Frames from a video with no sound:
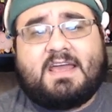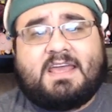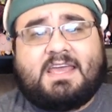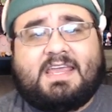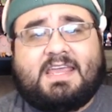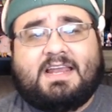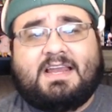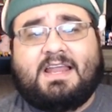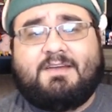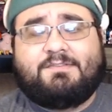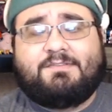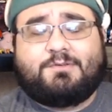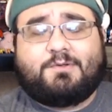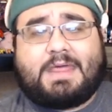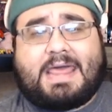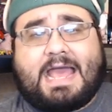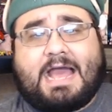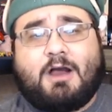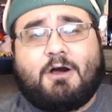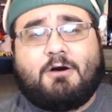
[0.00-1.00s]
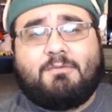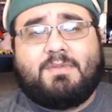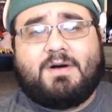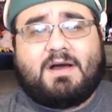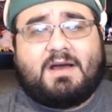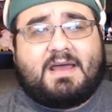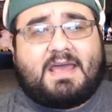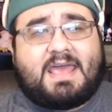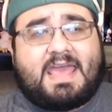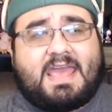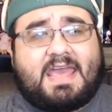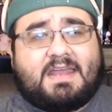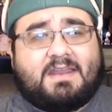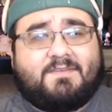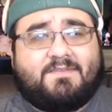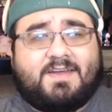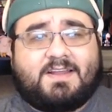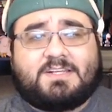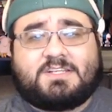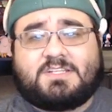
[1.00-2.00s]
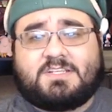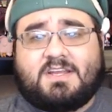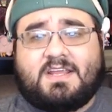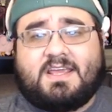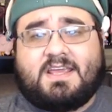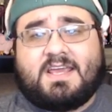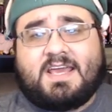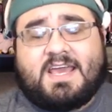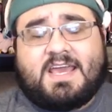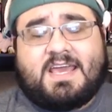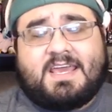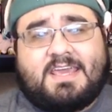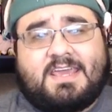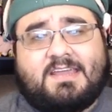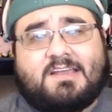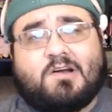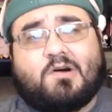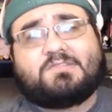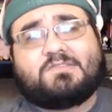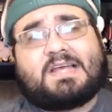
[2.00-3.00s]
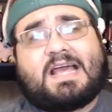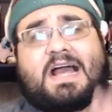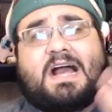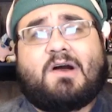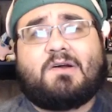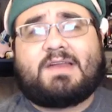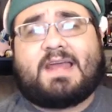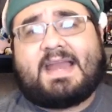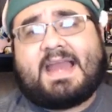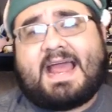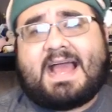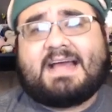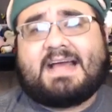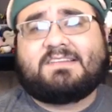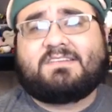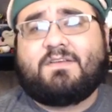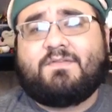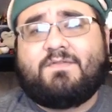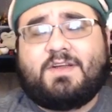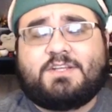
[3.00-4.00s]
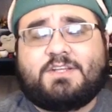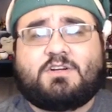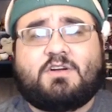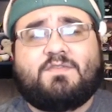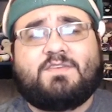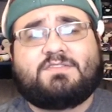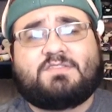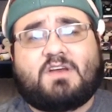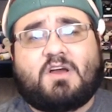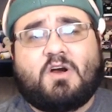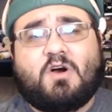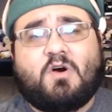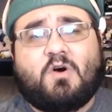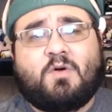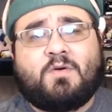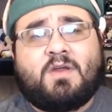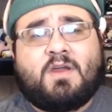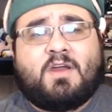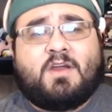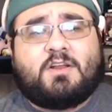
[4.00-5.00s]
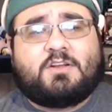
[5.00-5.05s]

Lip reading: He lives with Alma, and eventually he goes out and has an adventure of his own,